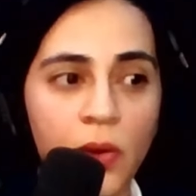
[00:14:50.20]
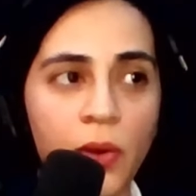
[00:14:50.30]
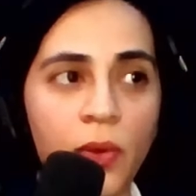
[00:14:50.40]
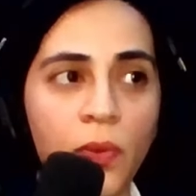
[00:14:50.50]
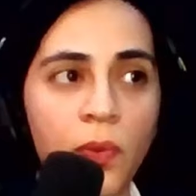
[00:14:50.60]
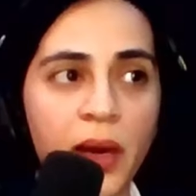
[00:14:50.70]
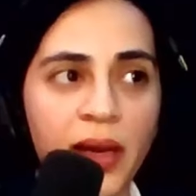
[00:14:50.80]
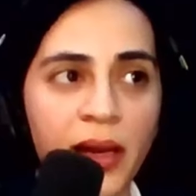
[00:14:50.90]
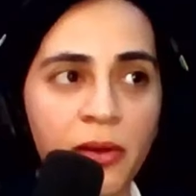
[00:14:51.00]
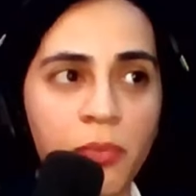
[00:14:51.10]
what
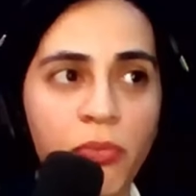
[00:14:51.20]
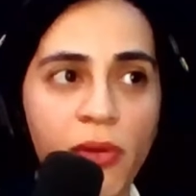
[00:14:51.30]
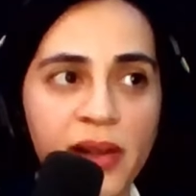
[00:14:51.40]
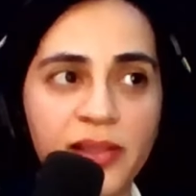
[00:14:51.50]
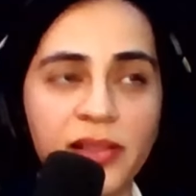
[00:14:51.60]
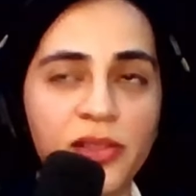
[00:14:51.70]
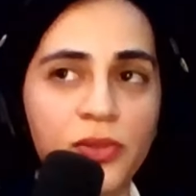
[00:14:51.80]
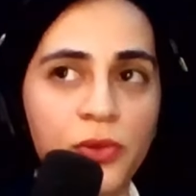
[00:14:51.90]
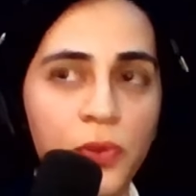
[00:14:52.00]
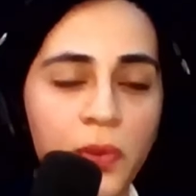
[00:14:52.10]
kind of presence do
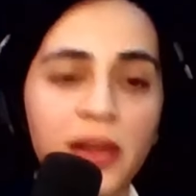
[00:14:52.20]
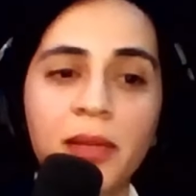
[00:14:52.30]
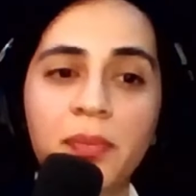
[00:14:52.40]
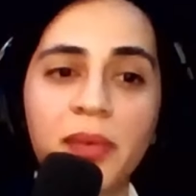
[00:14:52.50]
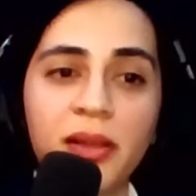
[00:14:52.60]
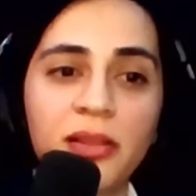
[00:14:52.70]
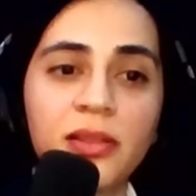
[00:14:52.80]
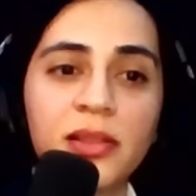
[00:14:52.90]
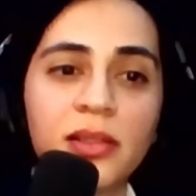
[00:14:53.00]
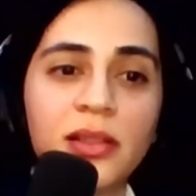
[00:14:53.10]
you want to build?
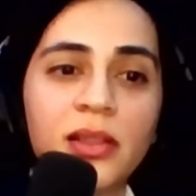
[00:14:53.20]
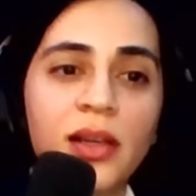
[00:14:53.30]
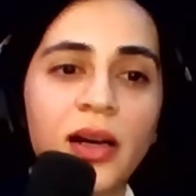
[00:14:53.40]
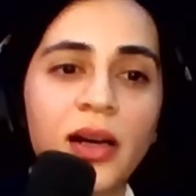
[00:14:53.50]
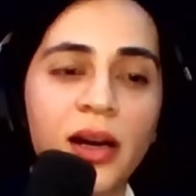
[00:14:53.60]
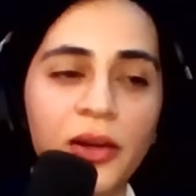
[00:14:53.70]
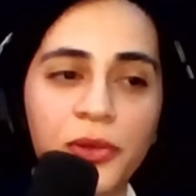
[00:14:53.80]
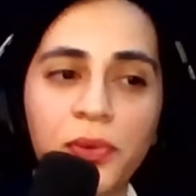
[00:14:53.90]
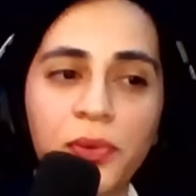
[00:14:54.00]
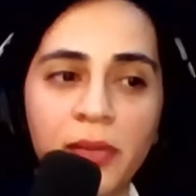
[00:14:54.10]
How do
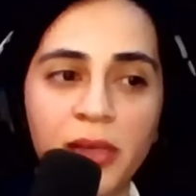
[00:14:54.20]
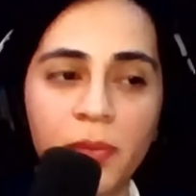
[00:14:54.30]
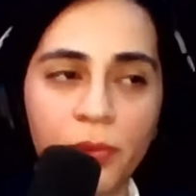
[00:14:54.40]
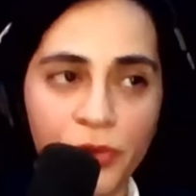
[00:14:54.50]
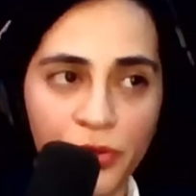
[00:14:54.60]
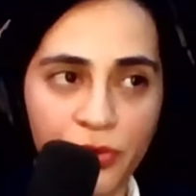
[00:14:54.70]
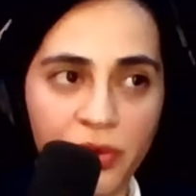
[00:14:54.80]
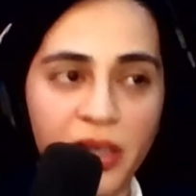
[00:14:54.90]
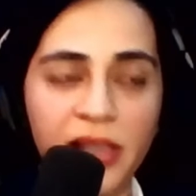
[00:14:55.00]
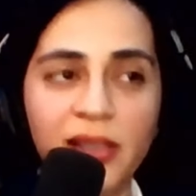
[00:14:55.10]
you want to be
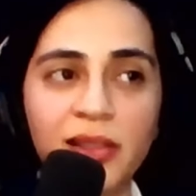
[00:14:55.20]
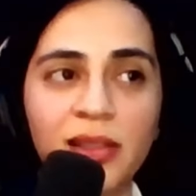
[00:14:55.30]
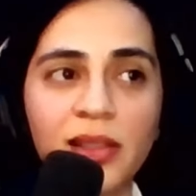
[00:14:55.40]
portrayed?